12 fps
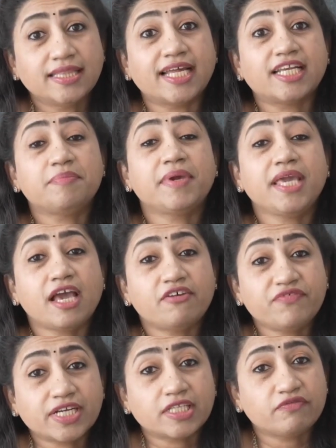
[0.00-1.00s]
that may
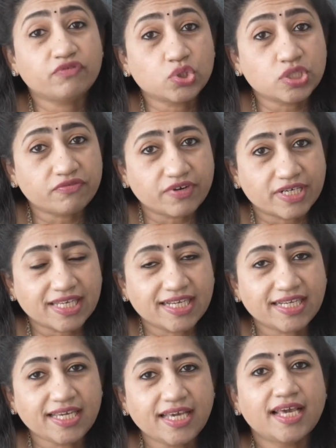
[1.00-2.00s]
affect their future
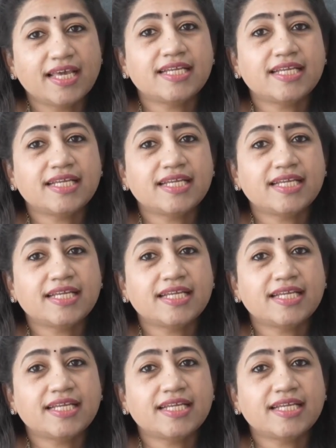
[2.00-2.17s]
fertility,